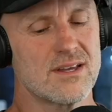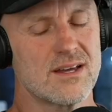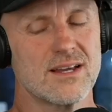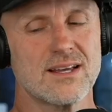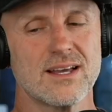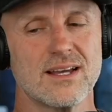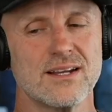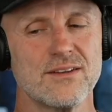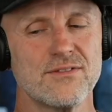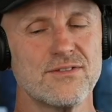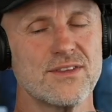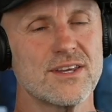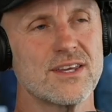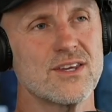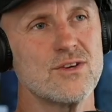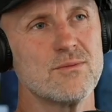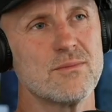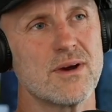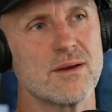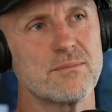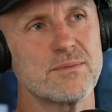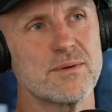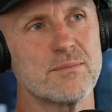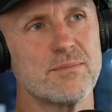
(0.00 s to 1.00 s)
I kind of think you
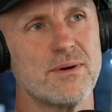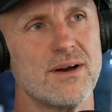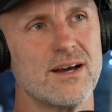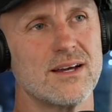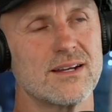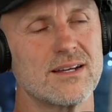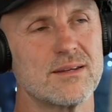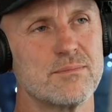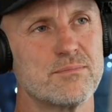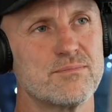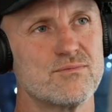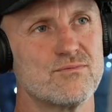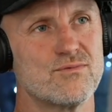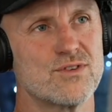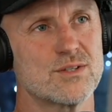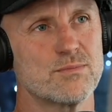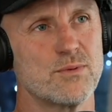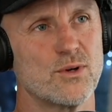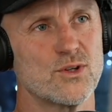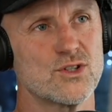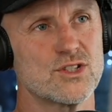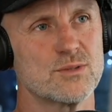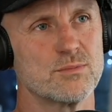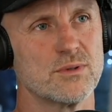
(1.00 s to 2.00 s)
might be partly
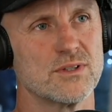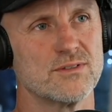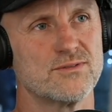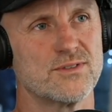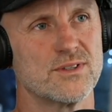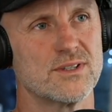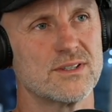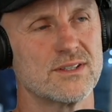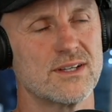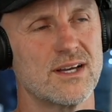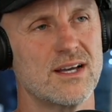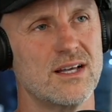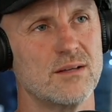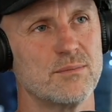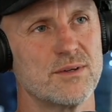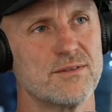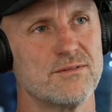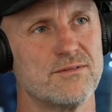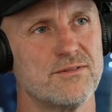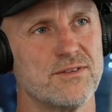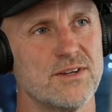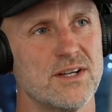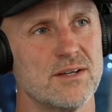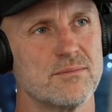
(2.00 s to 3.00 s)
responsible for helping
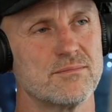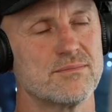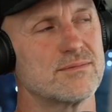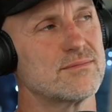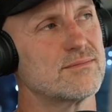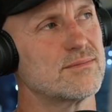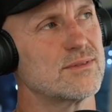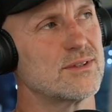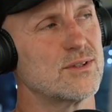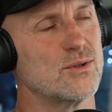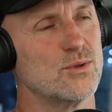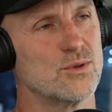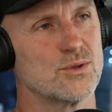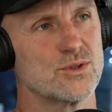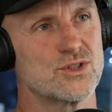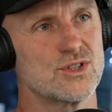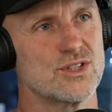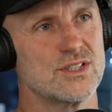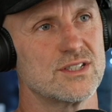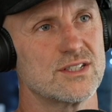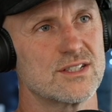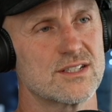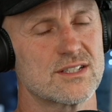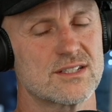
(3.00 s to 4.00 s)
Flip launch
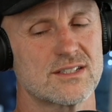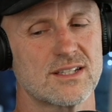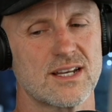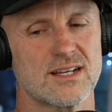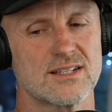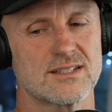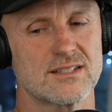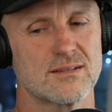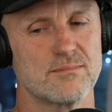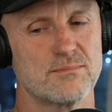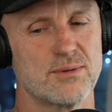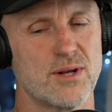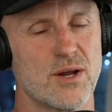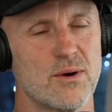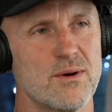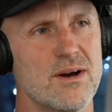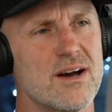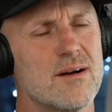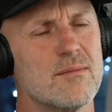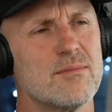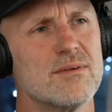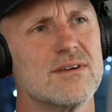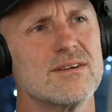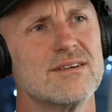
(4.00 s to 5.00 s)
into the States and blow
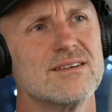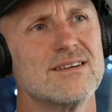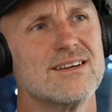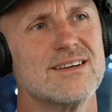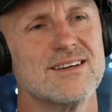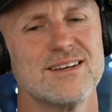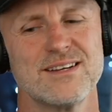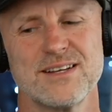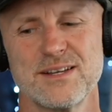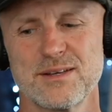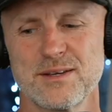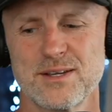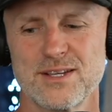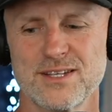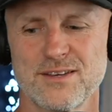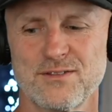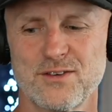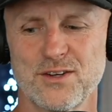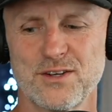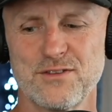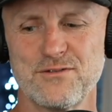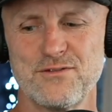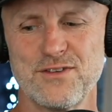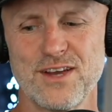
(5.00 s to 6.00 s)
up, because I've
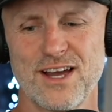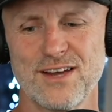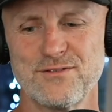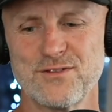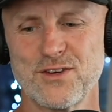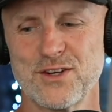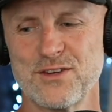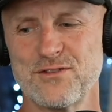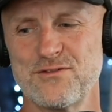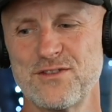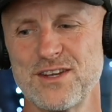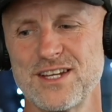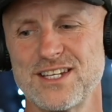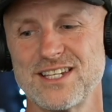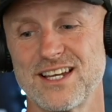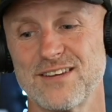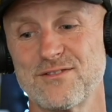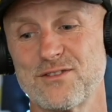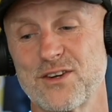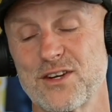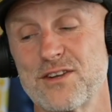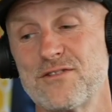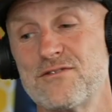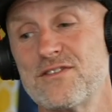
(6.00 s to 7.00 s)
got a
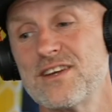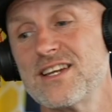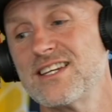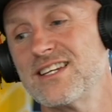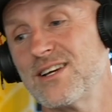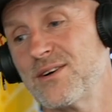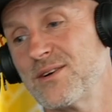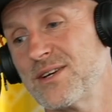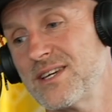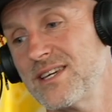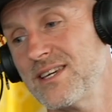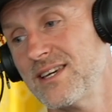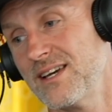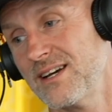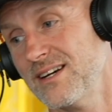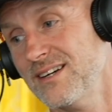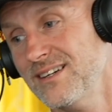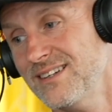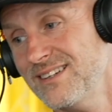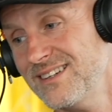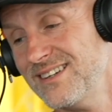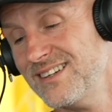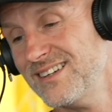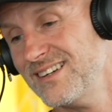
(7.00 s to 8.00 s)
video here.